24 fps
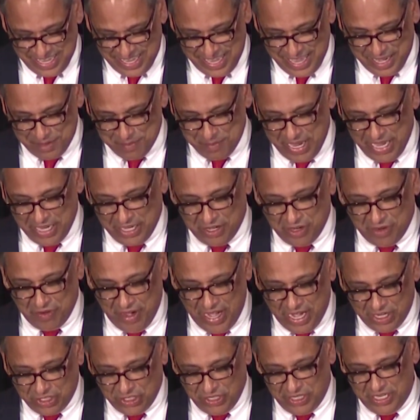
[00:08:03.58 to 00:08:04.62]
And my
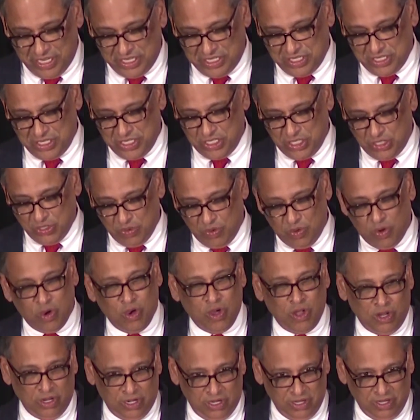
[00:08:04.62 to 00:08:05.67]
congratulations to
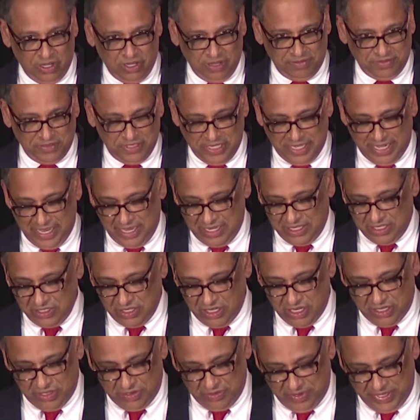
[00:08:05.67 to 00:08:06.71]
all of tonight's
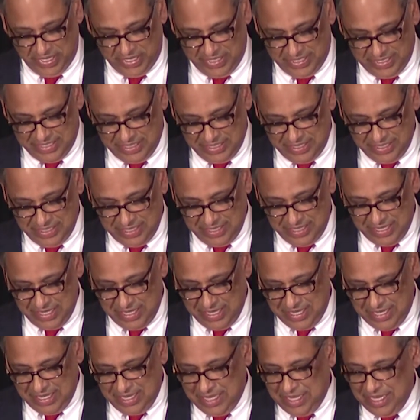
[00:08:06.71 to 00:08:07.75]
honorees.
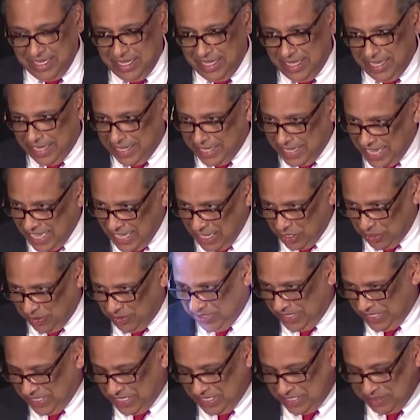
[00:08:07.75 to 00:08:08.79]
And now
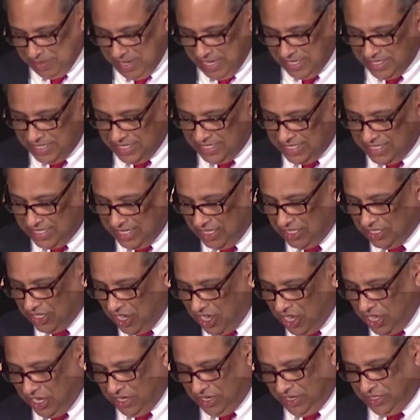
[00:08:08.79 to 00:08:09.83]
it is my distinct
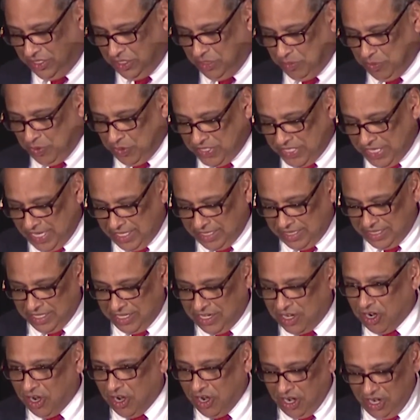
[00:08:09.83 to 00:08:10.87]
honor to present the
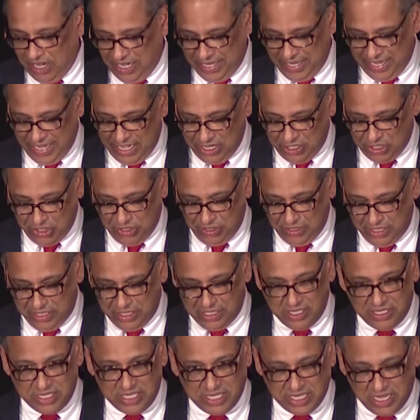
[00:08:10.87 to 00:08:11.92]
Carl H.
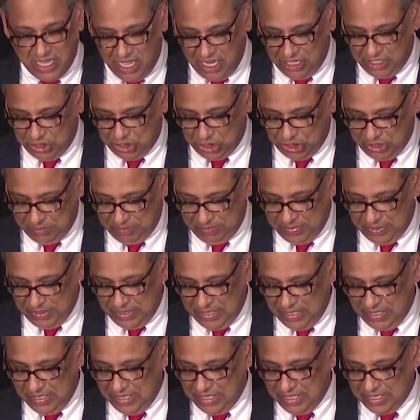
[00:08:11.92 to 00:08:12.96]
Lindner Scholarship,
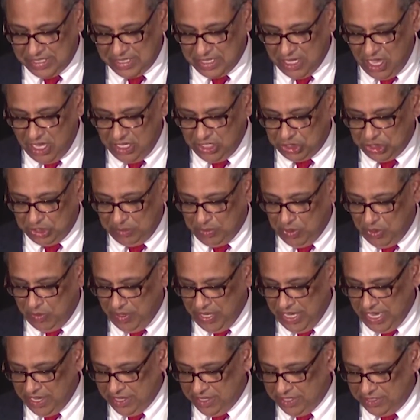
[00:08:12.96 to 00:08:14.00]
a scholarship
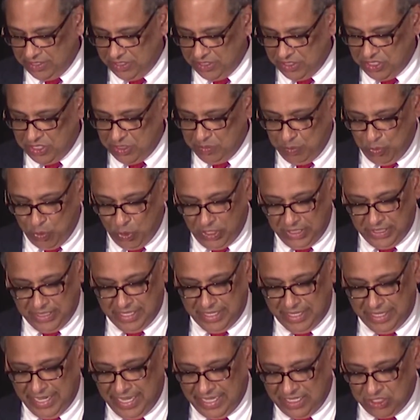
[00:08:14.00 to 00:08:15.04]
created to support the
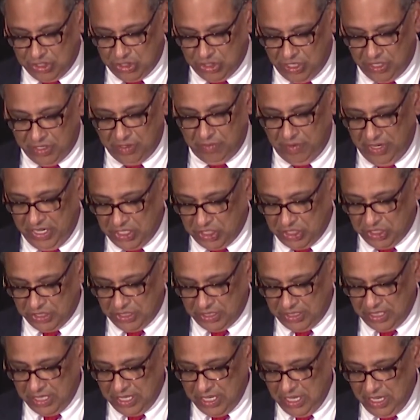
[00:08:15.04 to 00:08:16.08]
next
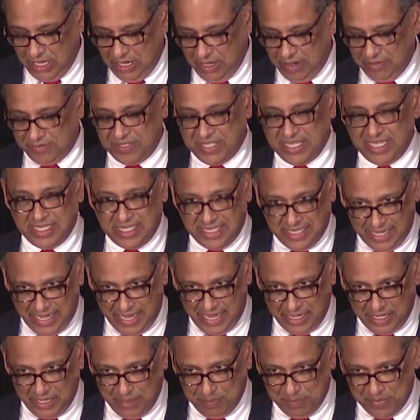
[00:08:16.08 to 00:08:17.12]
generation of
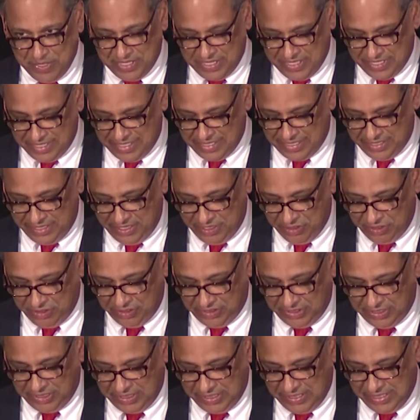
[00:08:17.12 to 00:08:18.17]
Cincinnati business
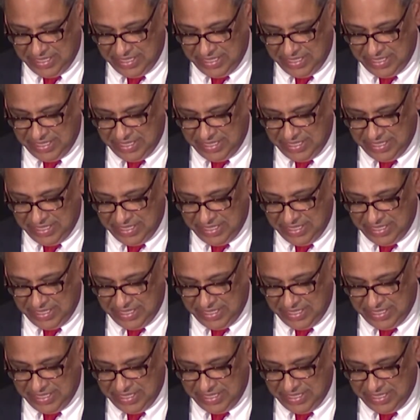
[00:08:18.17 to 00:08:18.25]
leaders.